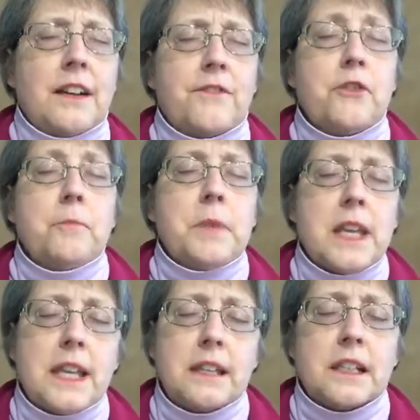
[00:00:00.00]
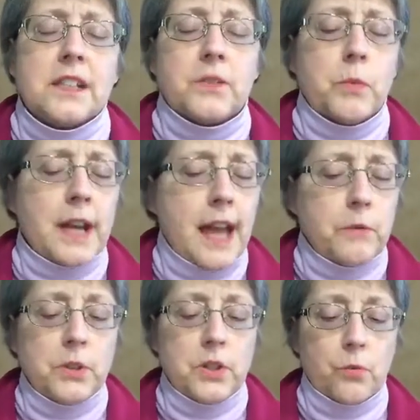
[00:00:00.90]
for me, because when I
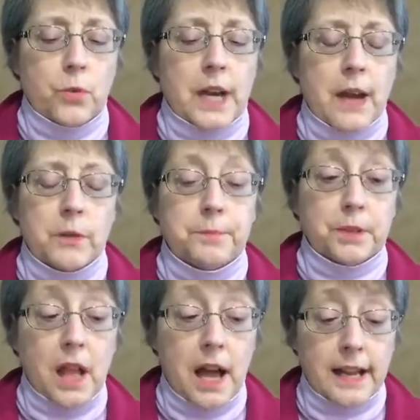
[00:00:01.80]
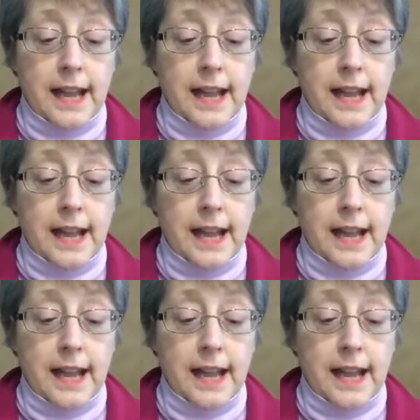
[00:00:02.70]
would blog,